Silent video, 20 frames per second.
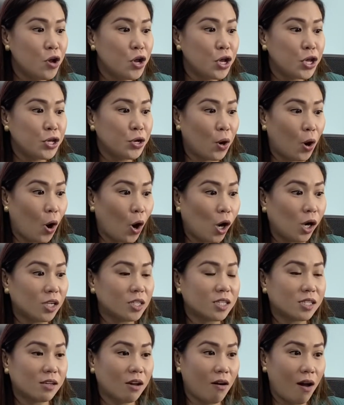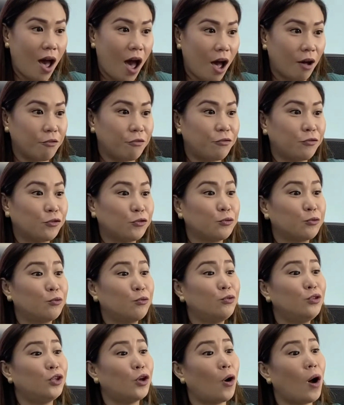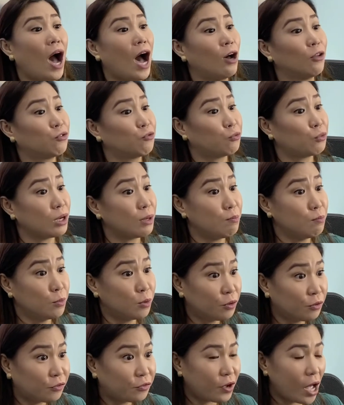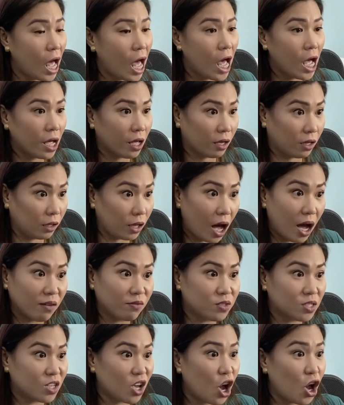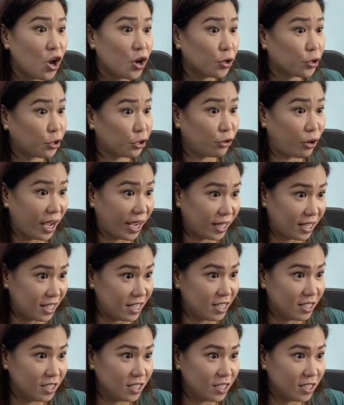you also have to know how to remove gloves correctly.